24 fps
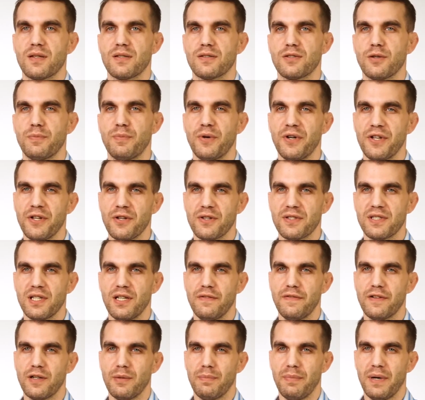So putting
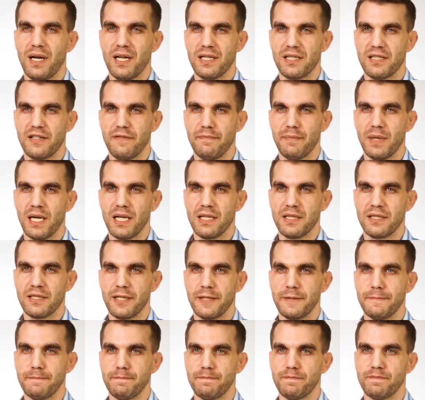yourself in a positive
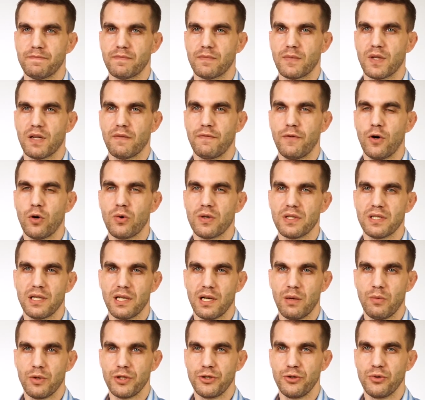mindset,
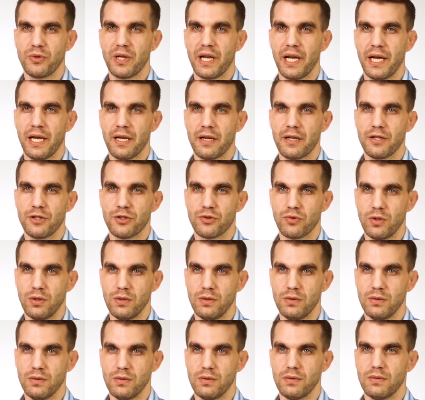focusing on what you can
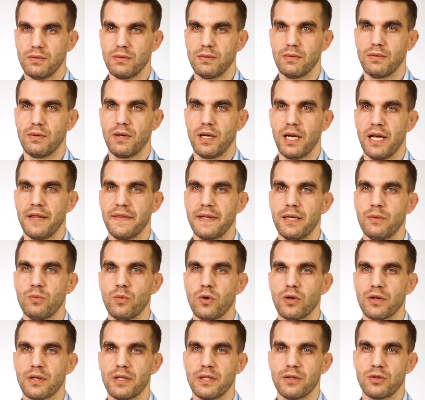control, and then
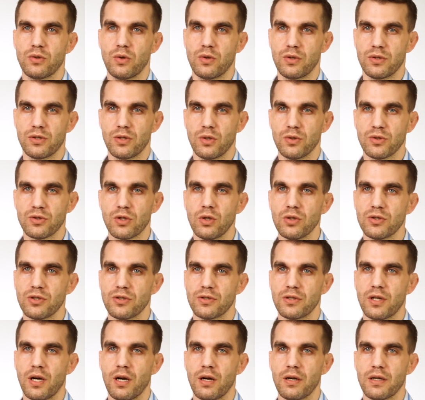working towards those goals
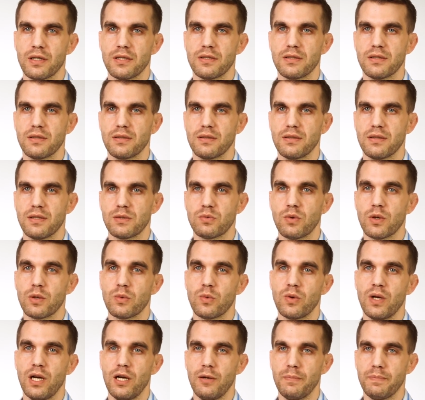or targets is
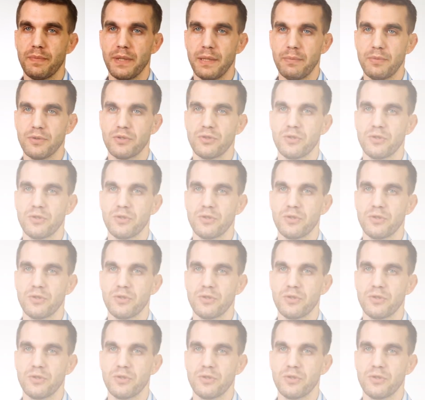what will help people